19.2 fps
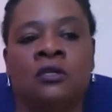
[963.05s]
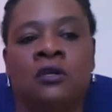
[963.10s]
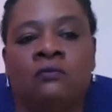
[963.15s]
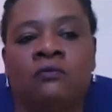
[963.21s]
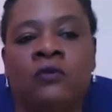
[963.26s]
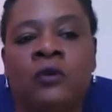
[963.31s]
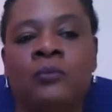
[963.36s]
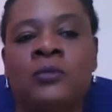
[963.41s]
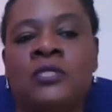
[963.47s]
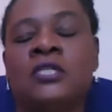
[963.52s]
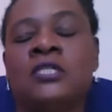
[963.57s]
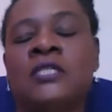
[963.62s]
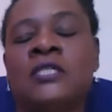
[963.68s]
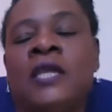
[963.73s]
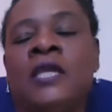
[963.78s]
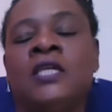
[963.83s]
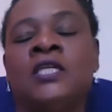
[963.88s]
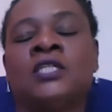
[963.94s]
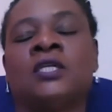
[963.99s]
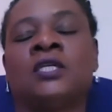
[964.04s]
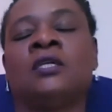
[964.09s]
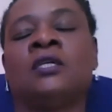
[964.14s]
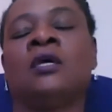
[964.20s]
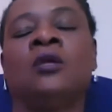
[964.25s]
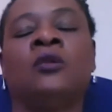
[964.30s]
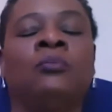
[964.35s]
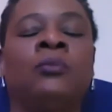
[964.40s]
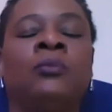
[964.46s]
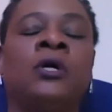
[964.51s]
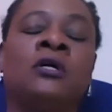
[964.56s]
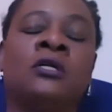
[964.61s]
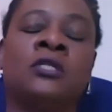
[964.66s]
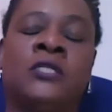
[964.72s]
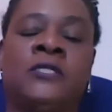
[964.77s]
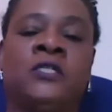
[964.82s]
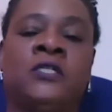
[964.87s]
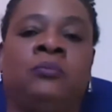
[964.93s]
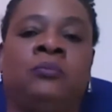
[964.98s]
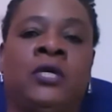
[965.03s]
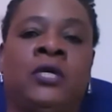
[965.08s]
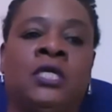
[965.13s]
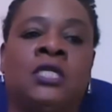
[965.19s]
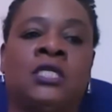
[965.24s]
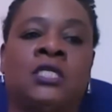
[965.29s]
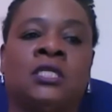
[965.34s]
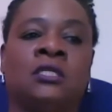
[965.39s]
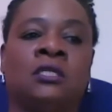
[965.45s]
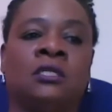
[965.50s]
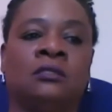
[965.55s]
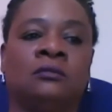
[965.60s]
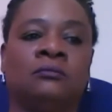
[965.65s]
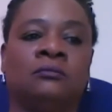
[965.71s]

representation and participation.